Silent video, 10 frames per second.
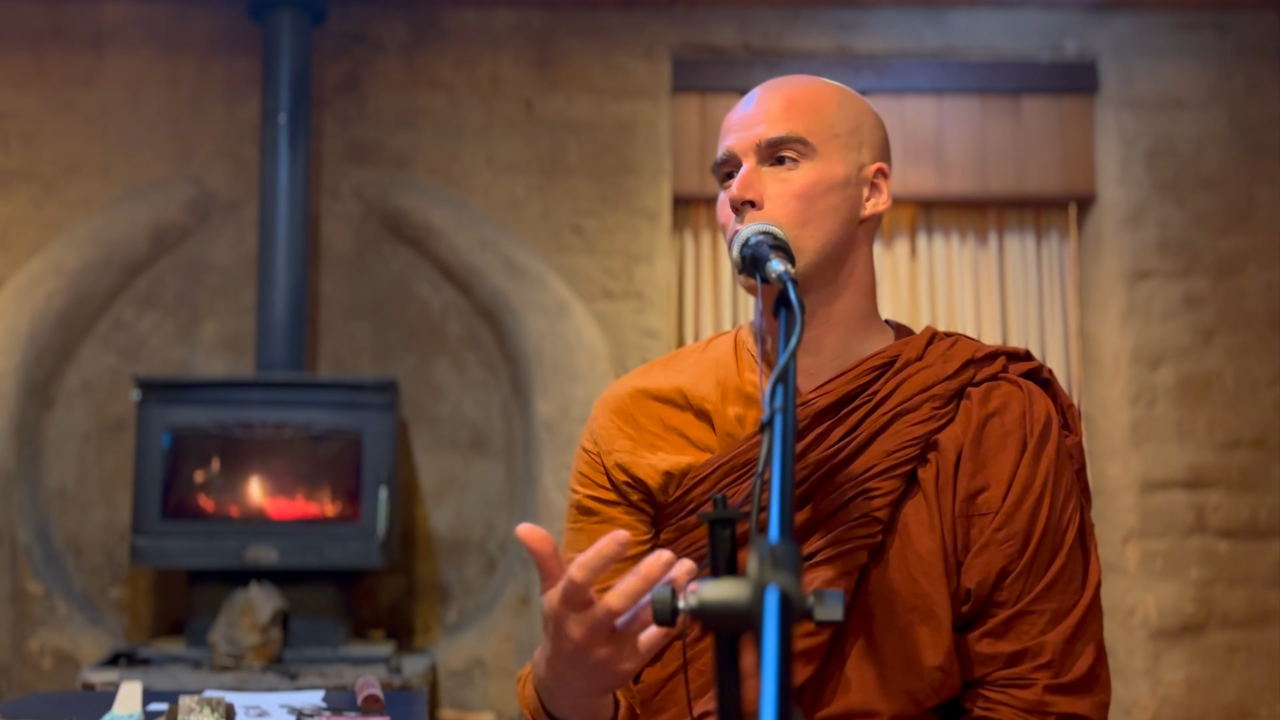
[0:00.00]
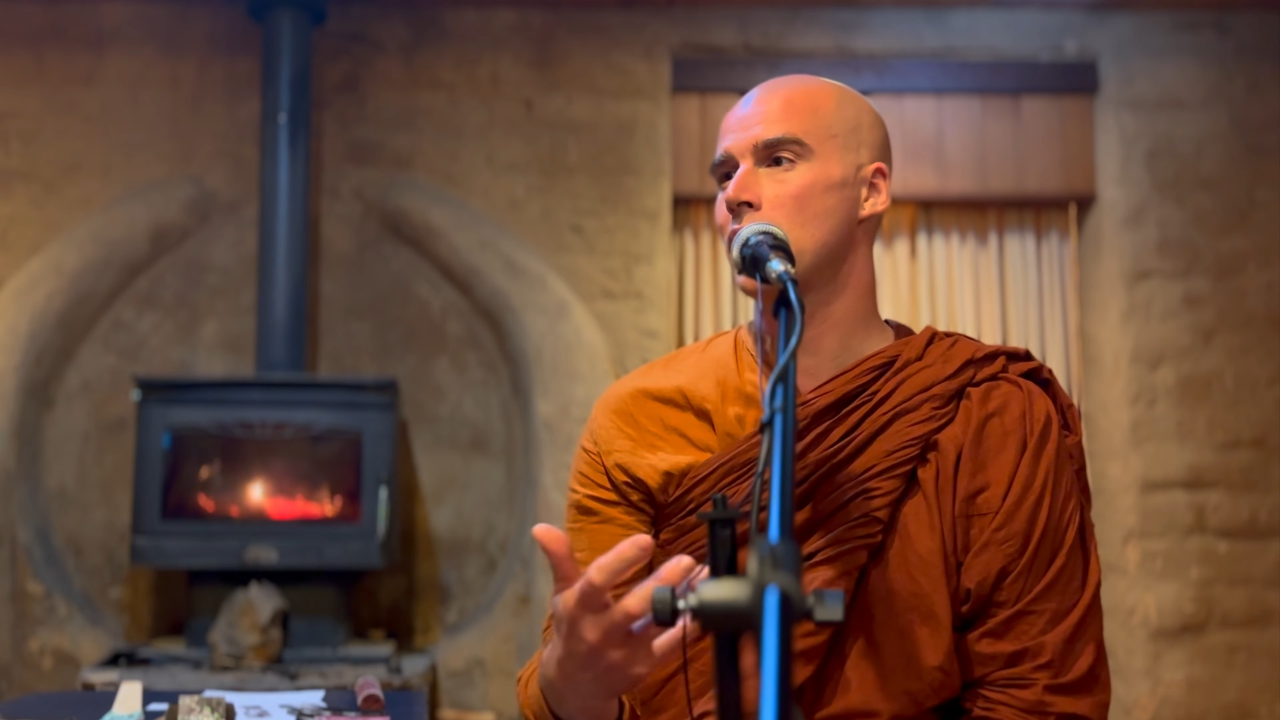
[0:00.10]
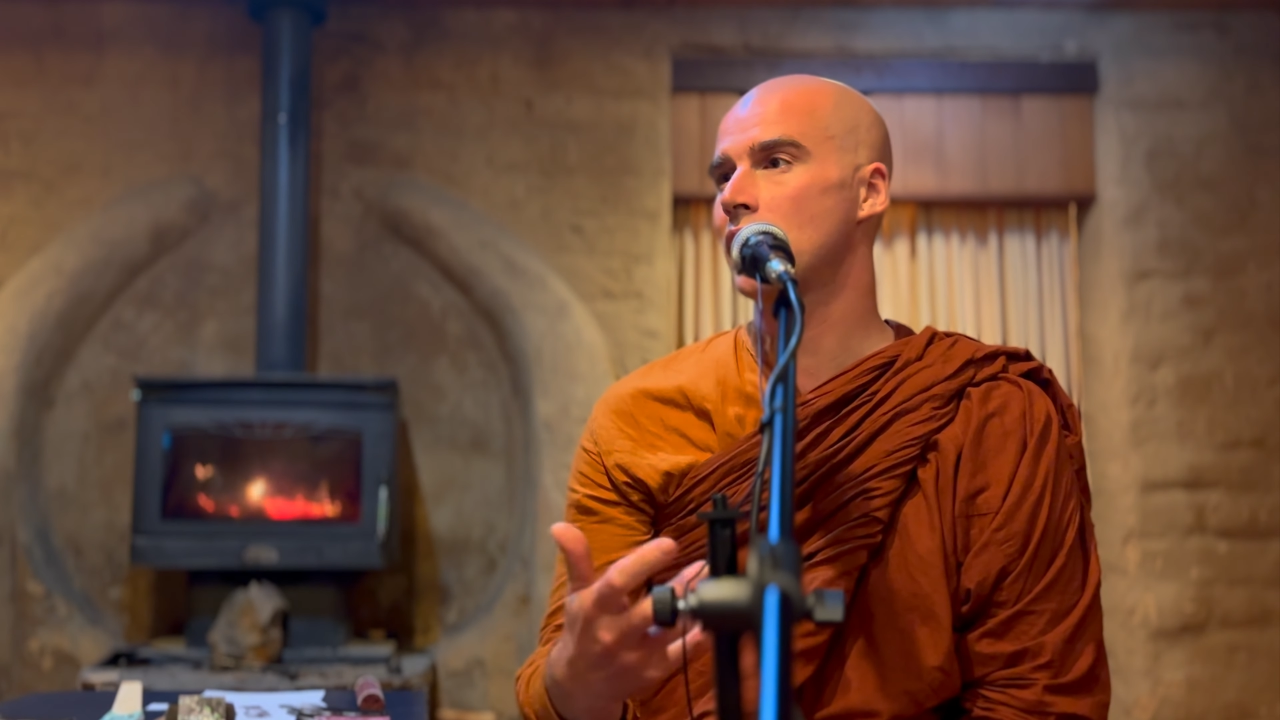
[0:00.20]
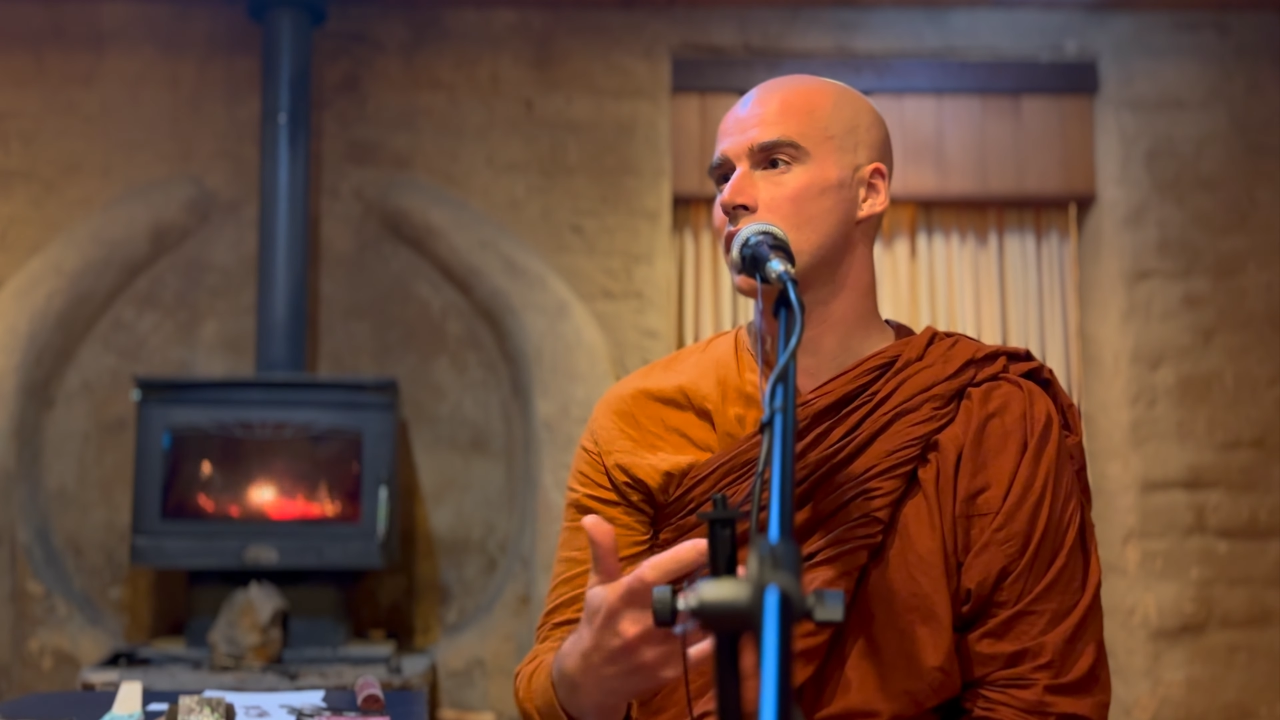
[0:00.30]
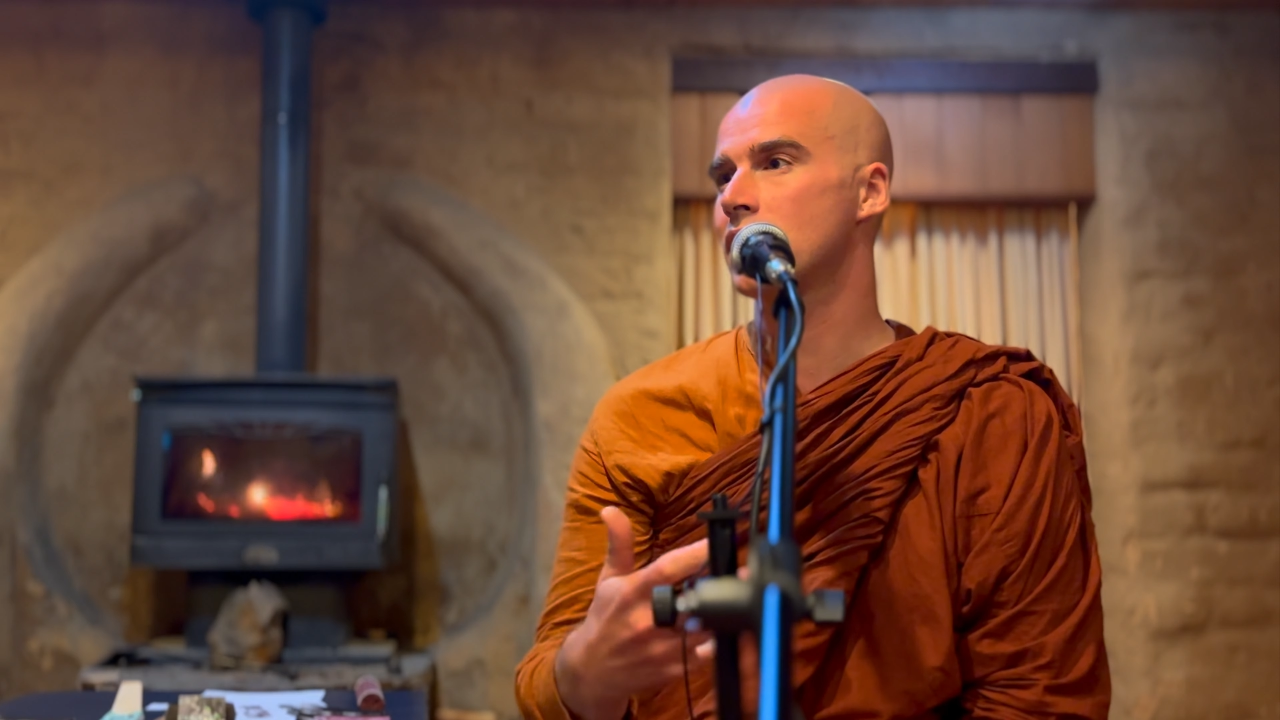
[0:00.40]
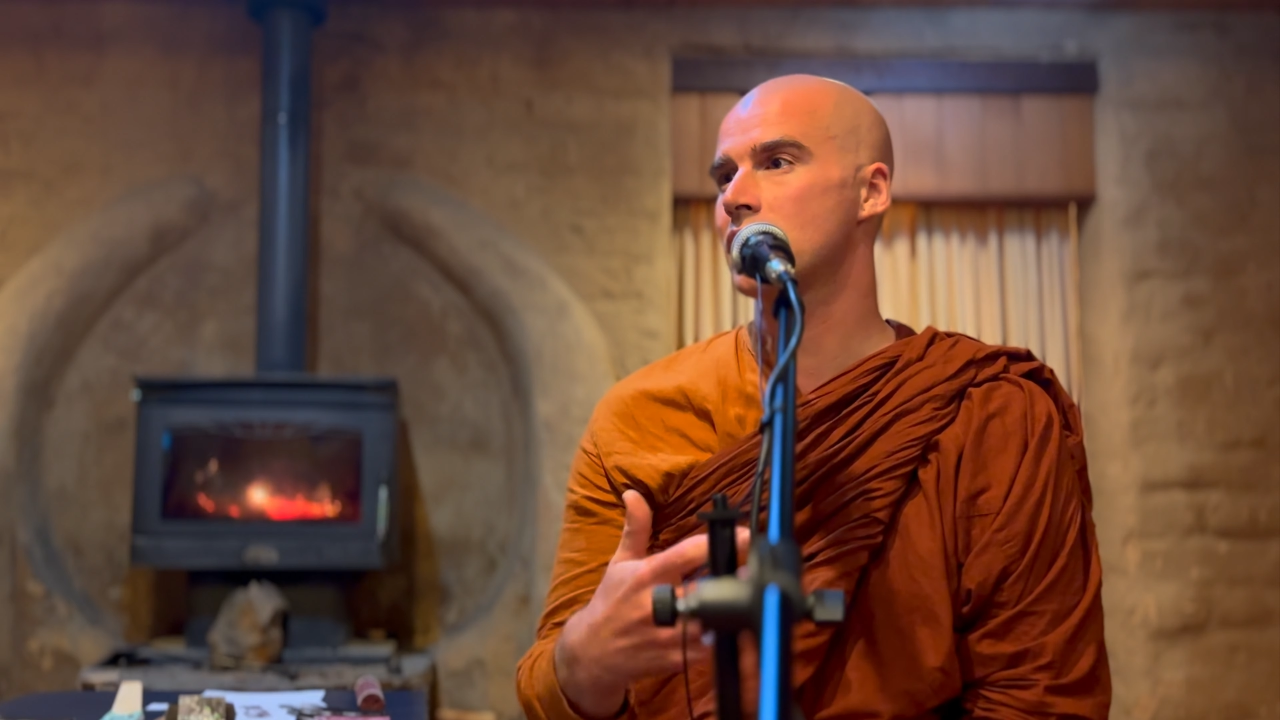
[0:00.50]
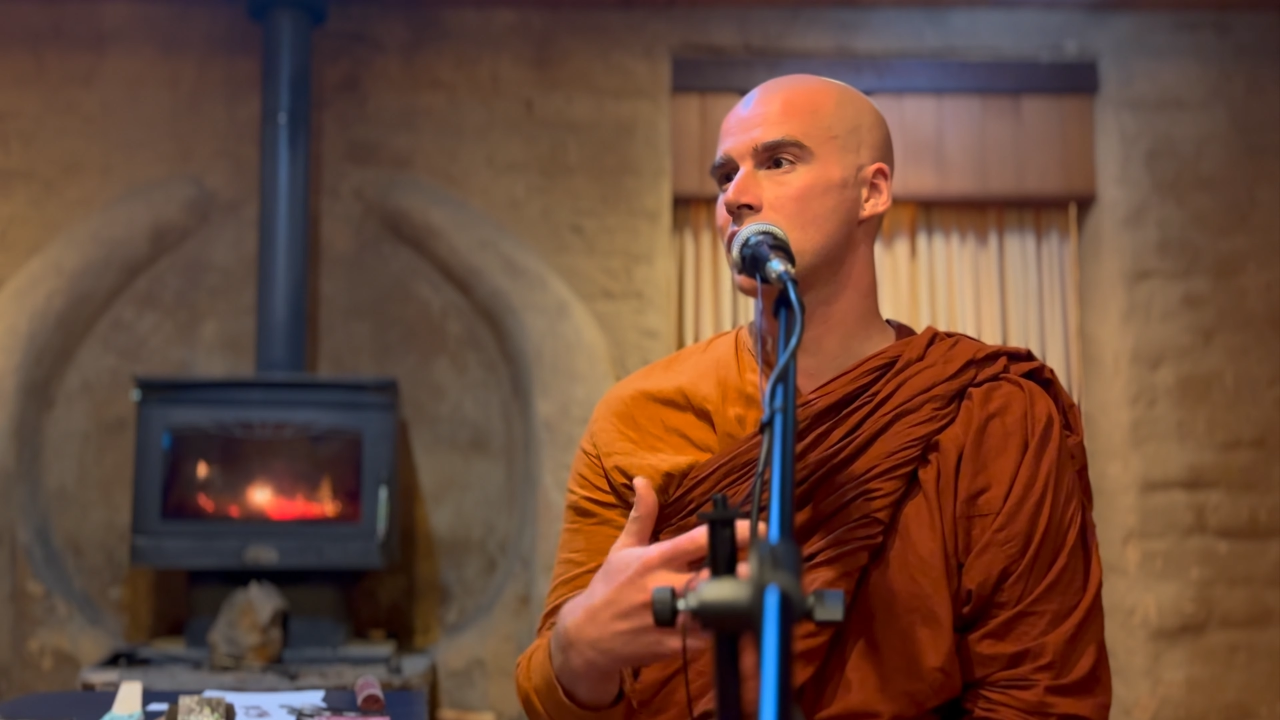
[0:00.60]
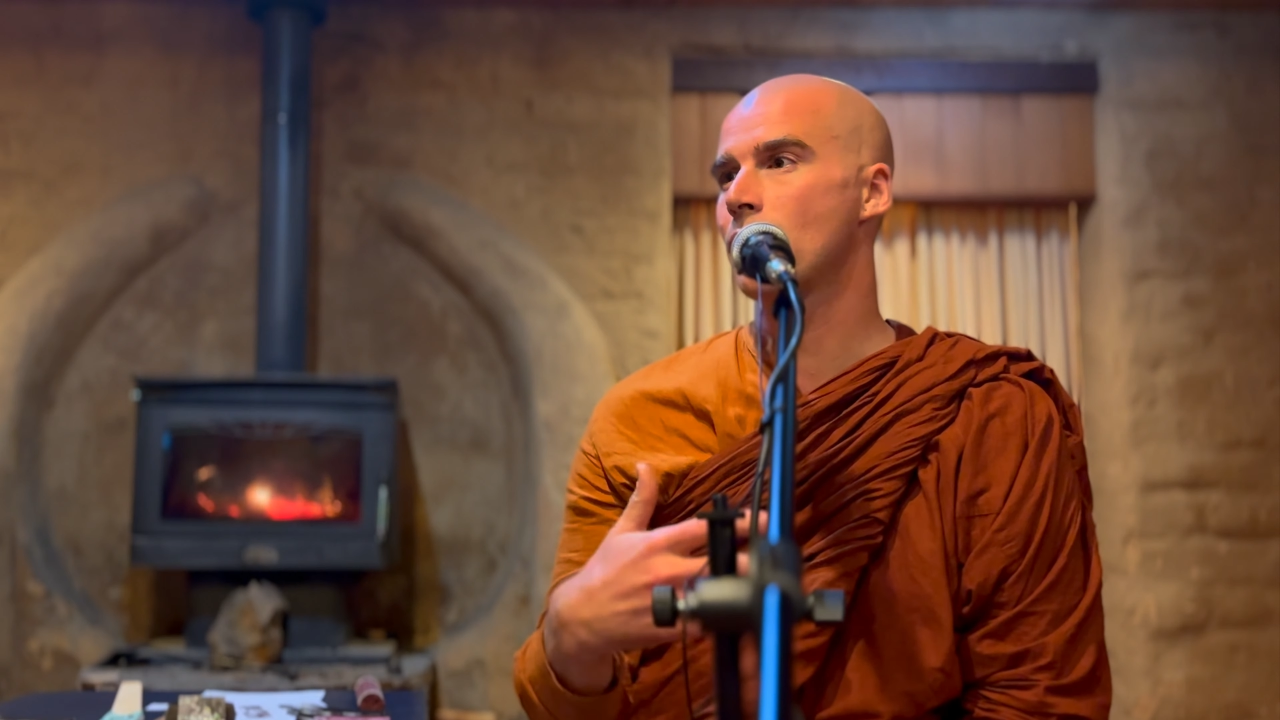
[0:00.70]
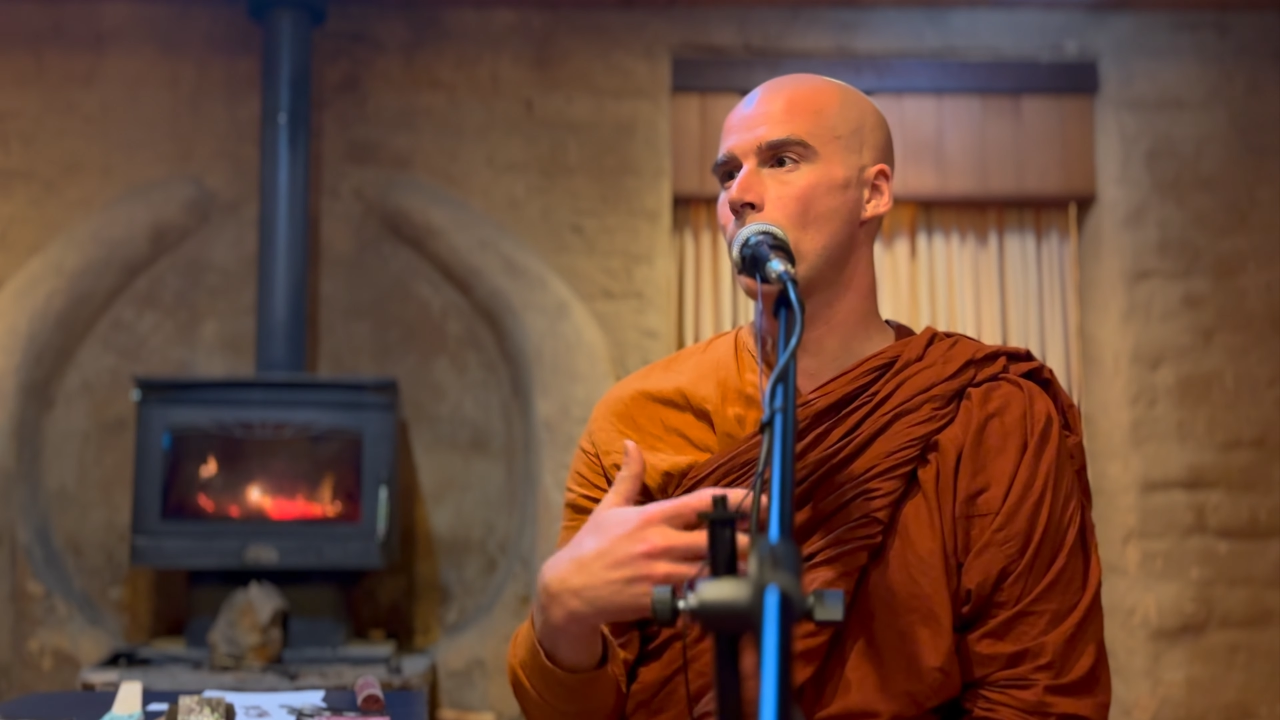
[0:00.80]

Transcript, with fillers: because